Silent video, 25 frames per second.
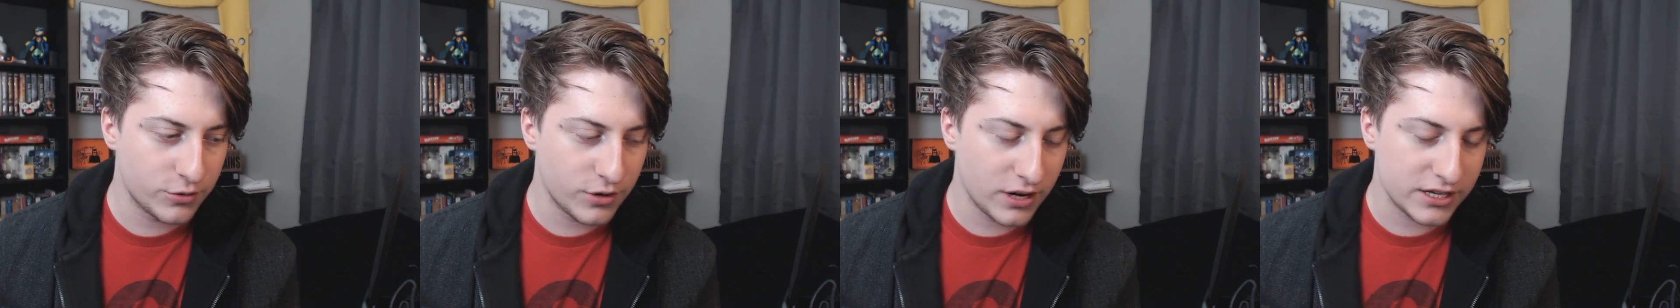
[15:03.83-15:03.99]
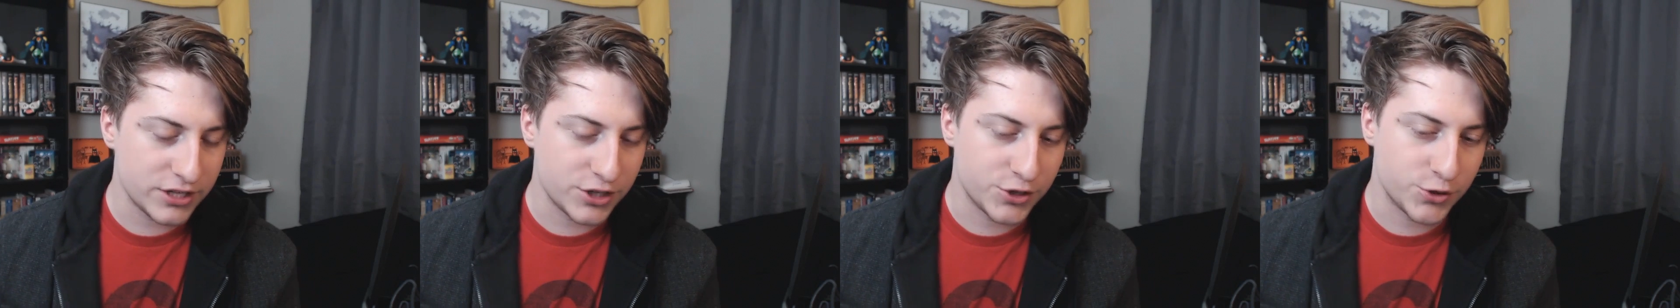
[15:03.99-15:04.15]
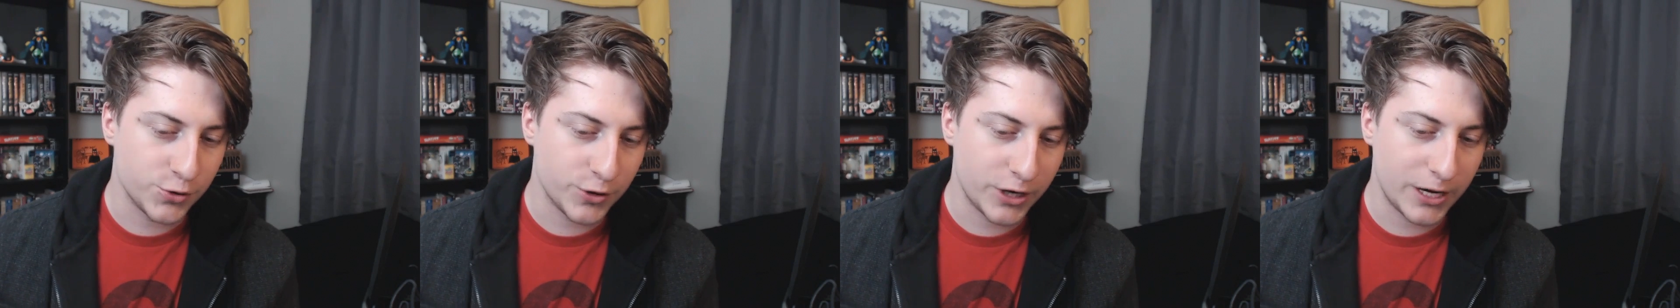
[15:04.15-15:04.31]
who
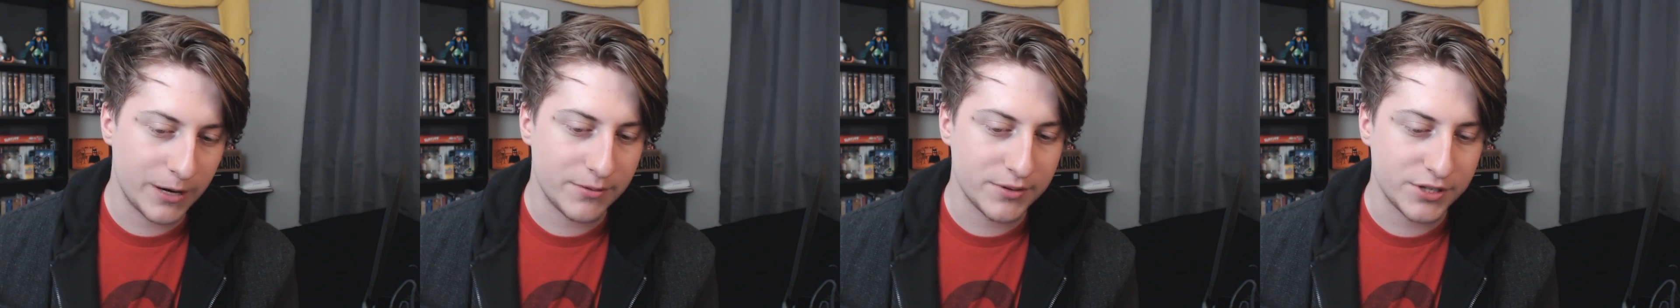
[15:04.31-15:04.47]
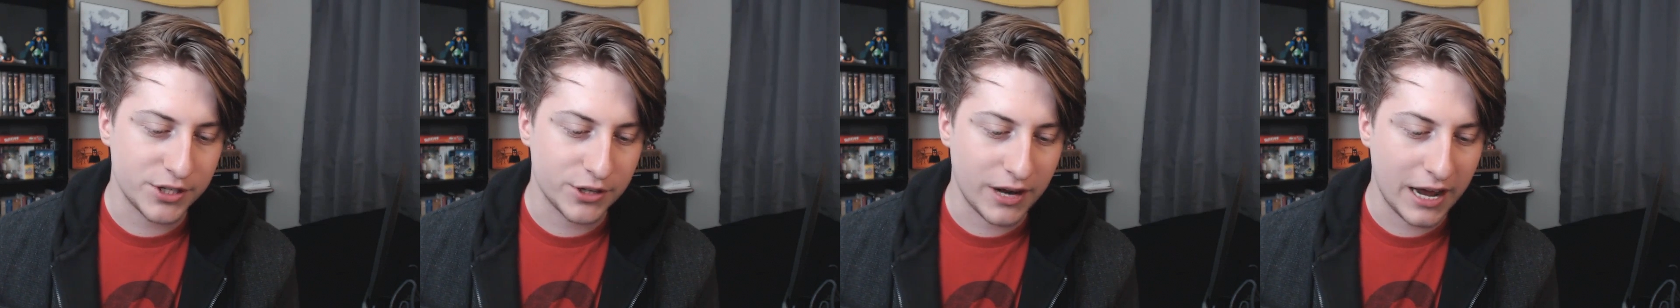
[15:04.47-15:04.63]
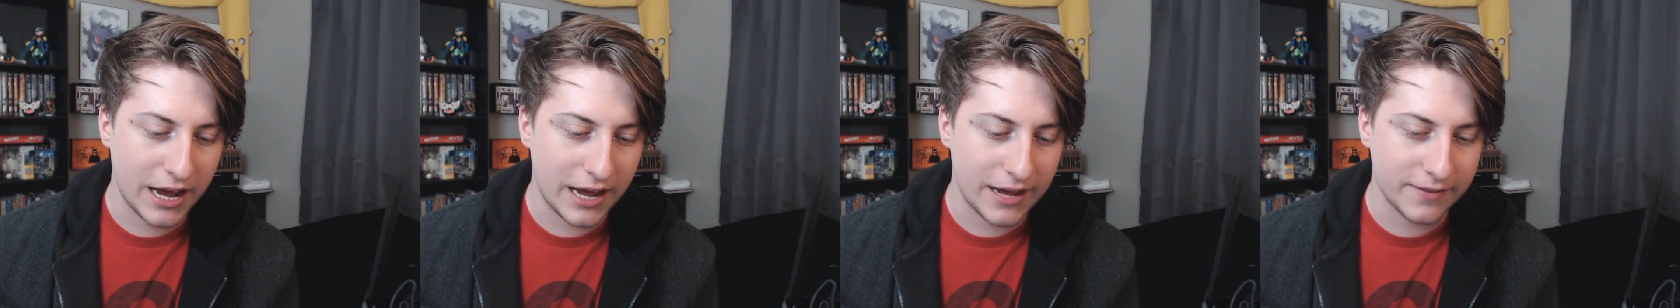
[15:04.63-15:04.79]
has
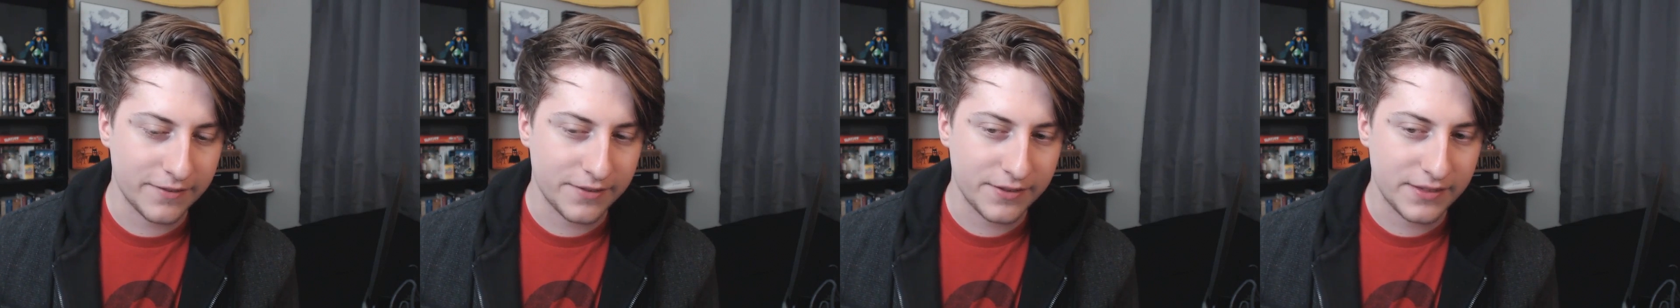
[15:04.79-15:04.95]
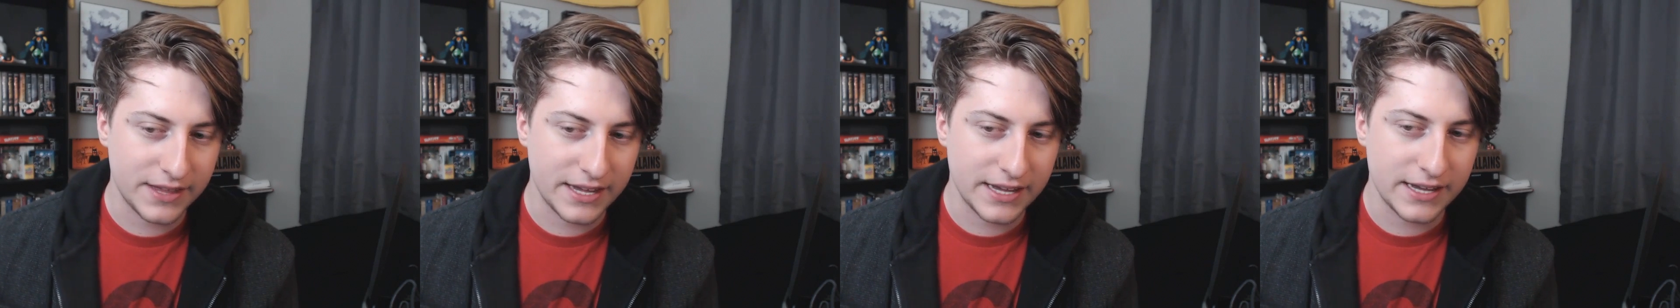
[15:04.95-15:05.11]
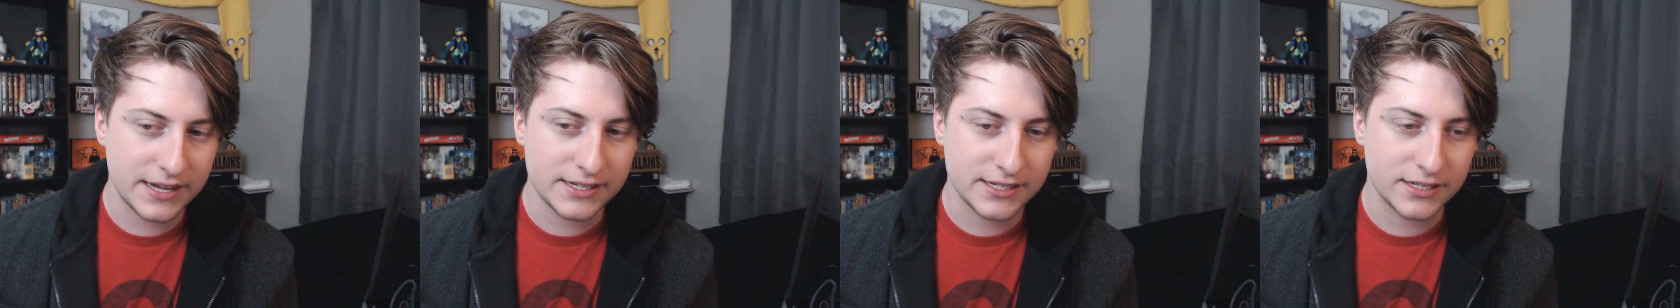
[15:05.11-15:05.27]
dreams, you have
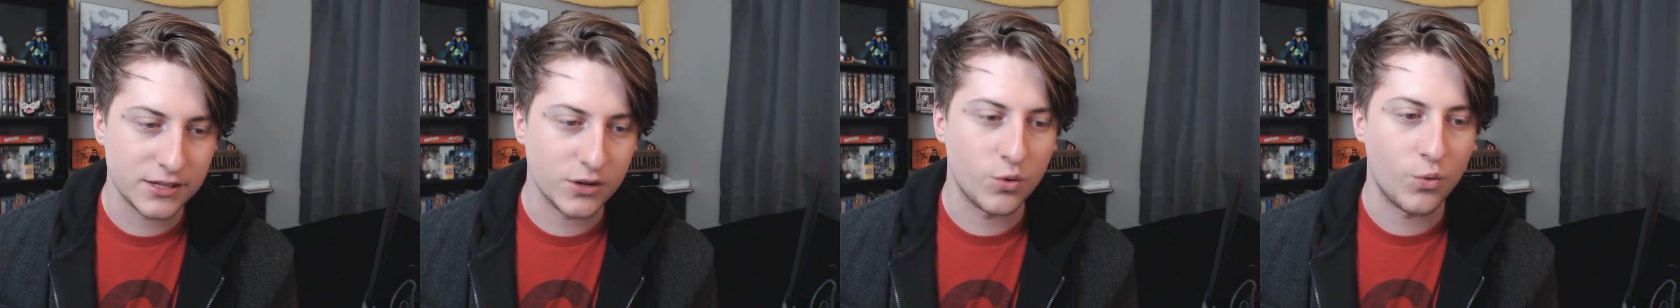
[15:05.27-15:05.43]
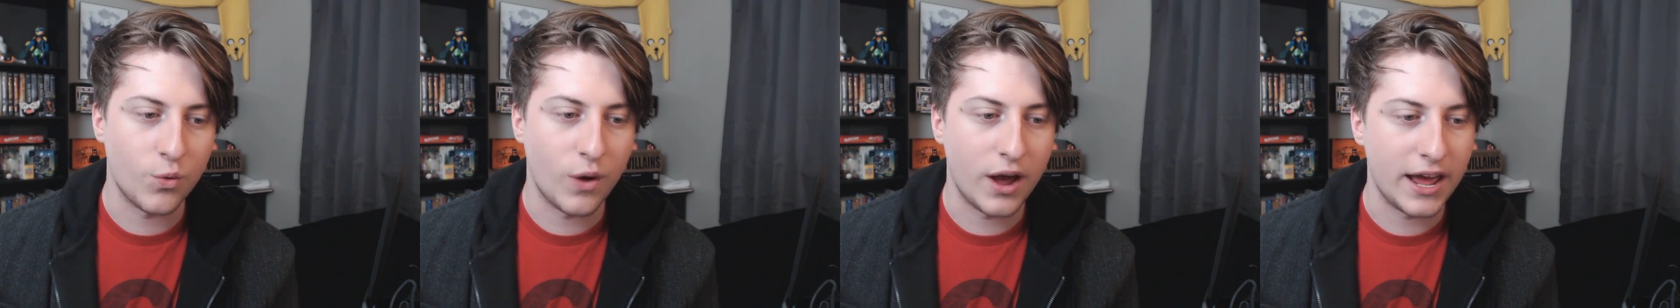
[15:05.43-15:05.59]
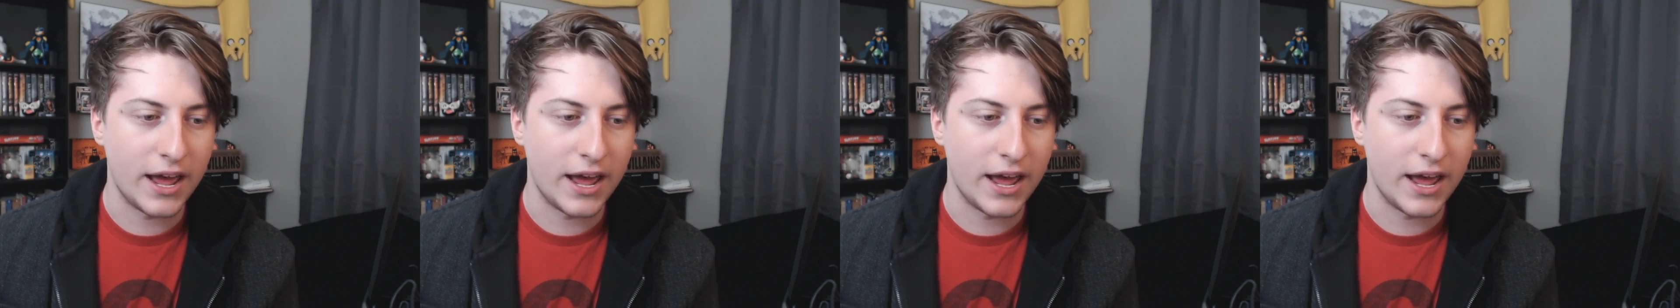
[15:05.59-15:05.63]
things in the